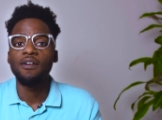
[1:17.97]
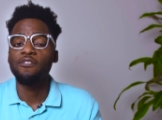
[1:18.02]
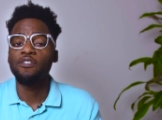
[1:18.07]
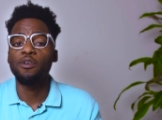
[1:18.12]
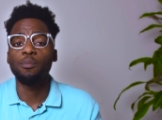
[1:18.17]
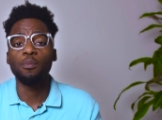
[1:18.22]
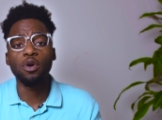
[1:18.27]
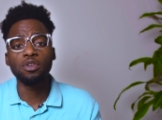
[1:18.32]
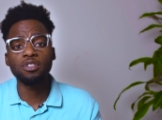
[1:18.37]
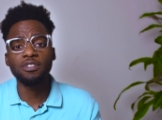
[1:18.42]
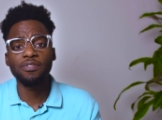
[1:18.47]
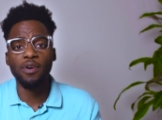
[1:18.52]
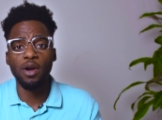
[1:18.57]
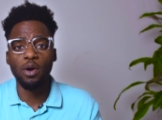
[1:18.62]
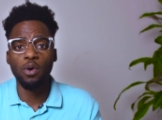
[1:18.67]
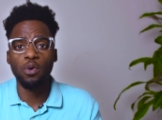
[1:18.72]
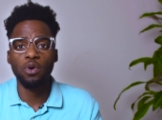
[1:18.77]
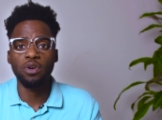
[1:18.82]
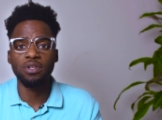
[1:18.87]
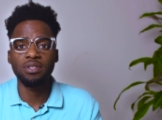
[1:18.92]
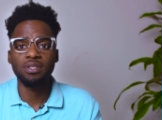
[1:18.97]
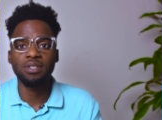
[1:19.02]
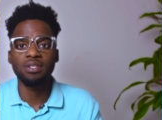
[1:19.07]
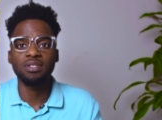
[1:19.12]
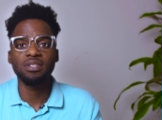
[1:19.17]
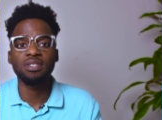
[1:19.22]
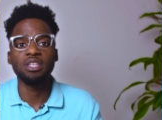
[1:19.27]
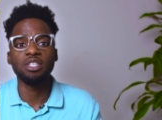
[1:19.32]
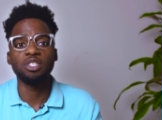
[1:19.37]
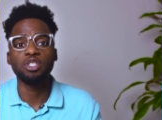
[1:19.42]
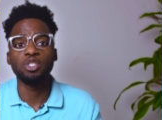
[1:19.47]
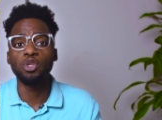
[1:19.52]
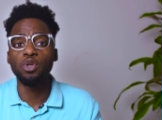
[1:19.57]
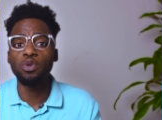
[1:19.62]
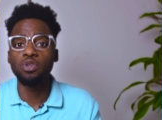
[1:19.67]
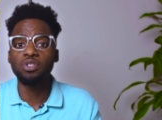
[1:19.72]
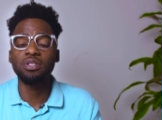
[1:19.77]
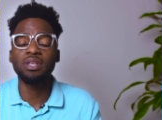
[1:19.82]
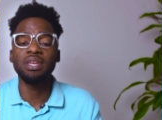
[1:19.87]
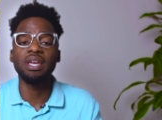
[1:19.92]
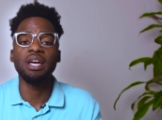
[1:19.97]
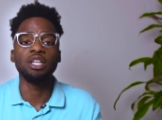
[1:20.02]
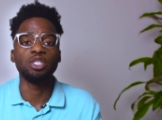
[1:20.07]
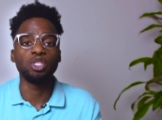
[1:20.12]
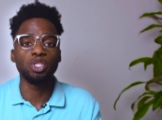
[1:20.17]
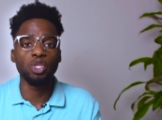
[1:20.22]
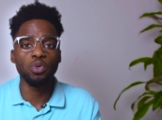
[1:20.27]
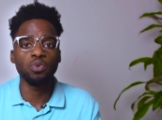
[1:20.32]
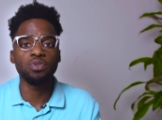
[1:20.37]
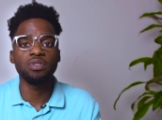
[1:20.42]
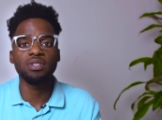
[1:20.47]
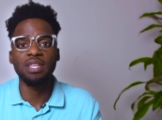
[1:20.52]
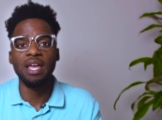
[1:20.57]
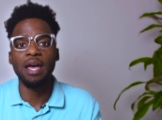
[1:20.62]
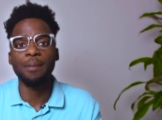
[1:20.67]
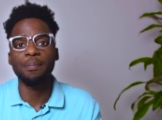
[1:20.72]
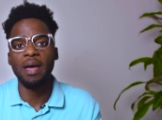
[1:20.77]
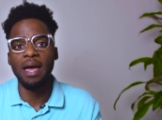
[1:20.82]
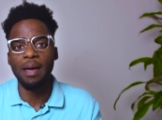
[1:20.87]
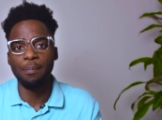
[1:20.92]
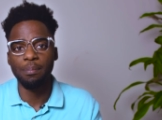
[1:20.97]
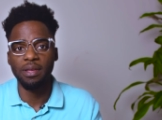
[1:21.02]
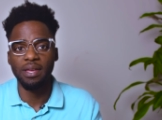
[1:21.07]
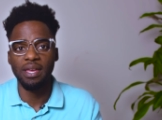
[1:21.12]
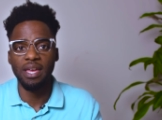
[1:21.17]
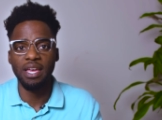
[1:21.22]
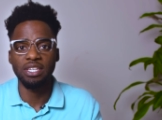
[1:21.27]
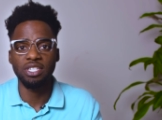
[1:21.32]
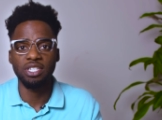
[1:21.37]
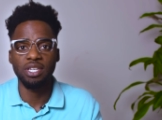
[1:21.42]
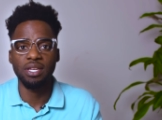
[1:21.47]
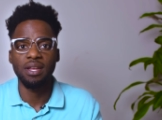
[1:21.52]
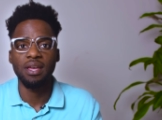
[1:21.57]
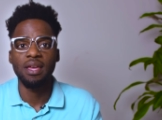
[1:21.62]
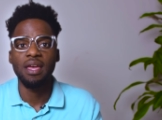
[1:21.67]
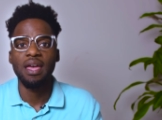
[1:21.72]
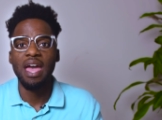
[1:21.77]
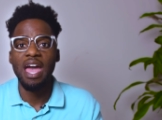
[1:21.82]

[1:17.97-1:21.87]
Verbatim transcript: For most of our courses, it's usually a 2-step application,